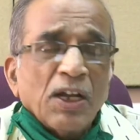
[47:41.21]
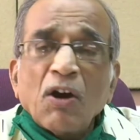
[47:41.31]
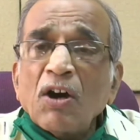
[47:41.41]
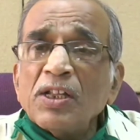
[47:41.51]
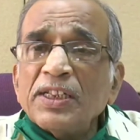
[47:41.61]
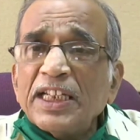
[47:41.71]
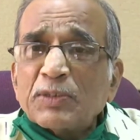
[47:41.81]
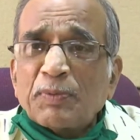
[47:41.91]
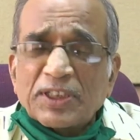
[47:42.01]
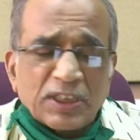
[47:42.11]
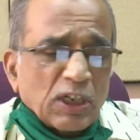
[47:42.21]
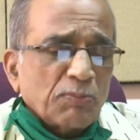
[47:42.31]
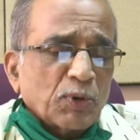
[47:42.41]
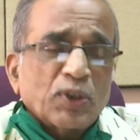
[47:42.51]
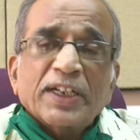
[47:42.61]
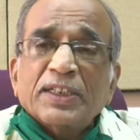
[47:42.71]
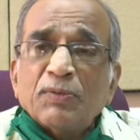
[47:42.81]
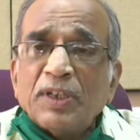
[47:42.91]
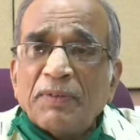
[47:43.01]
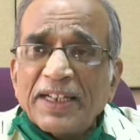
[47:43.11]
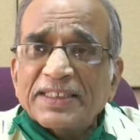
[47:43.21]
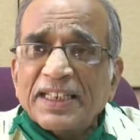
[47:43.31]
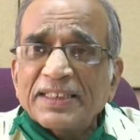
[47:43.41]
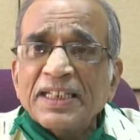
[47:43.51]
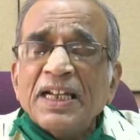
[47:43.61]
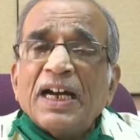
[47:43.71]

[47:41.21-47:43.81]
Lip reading: All these personal protective devices